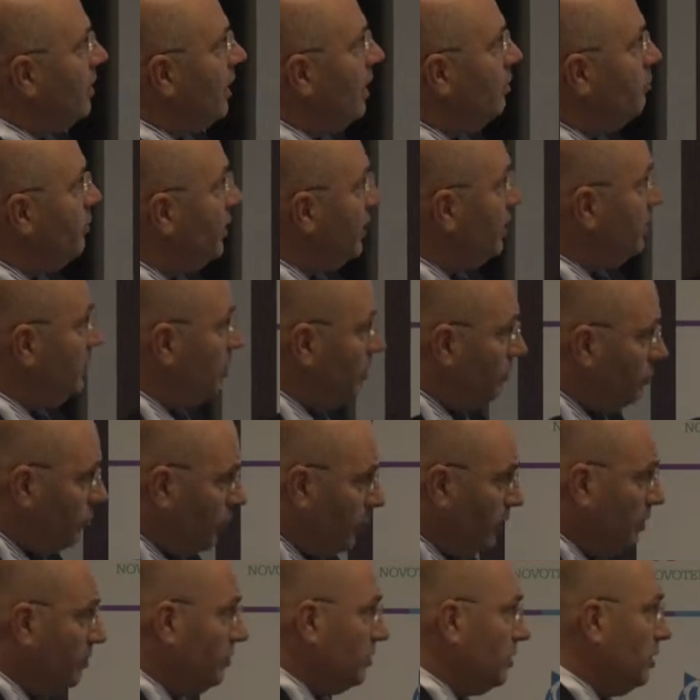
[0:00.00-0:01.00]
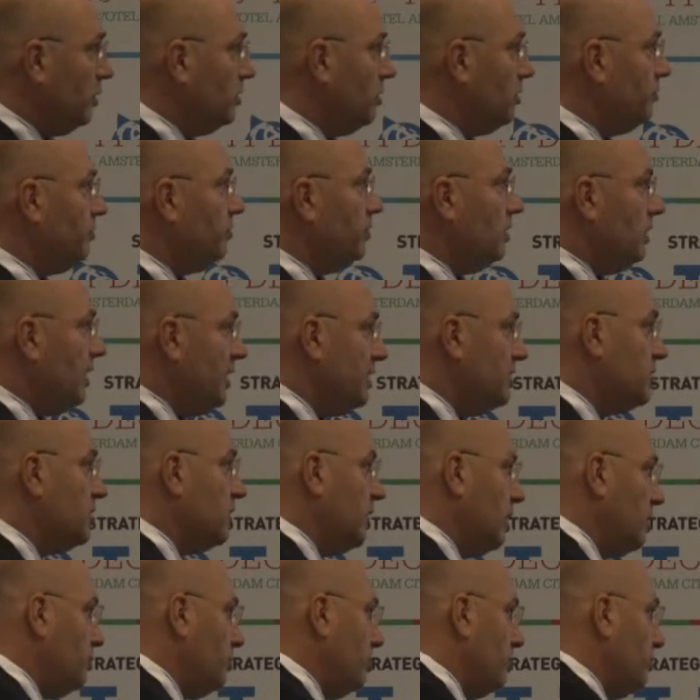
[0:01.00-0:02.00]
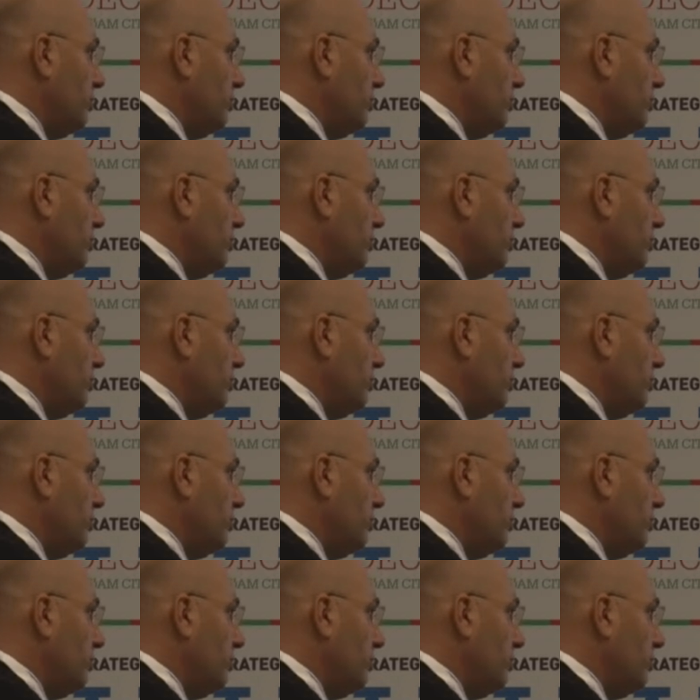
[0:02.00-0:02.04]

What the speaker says: And we work with a lot of the landscape